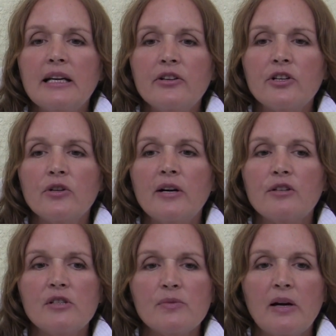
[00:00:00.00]

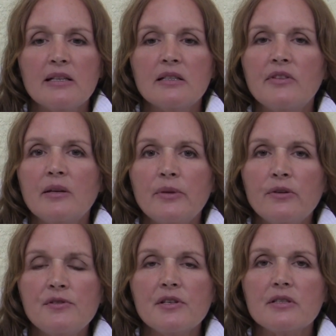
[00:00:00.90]
incorrect response of the
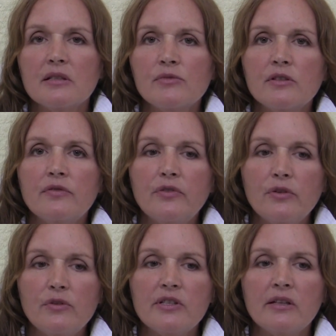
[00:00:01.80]
immune system to
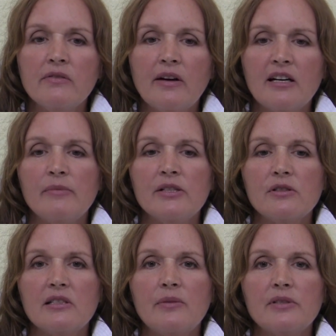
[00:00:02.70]
foods and
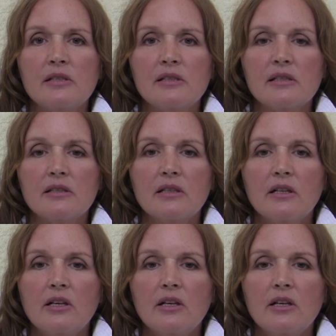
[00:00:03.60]
environmental substances.